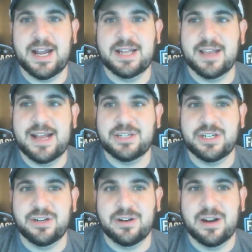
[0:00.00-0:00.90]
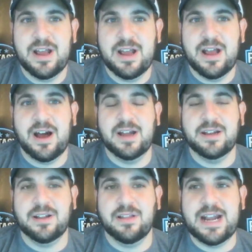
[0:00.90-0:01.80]
ends last year.
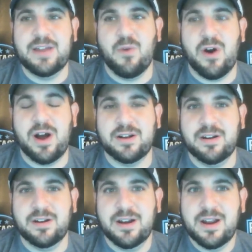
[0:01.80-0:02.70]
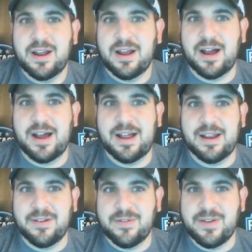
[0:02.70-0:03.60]
Delaney Walker,
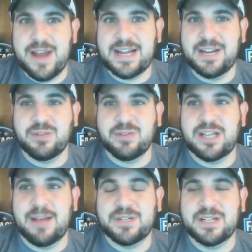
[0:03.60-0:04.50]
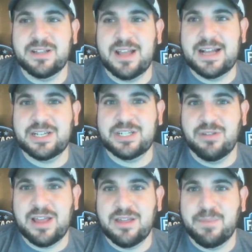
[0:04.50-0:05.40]
90 receptions last year,
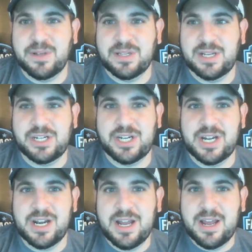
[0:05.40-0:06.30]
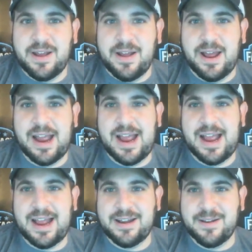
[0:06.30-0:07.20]
led the position.
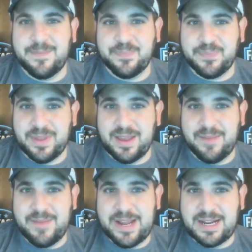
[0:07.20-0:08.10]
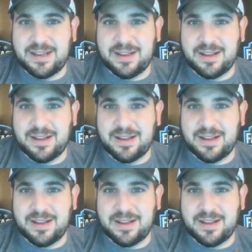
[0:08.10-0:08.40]
And, I mean,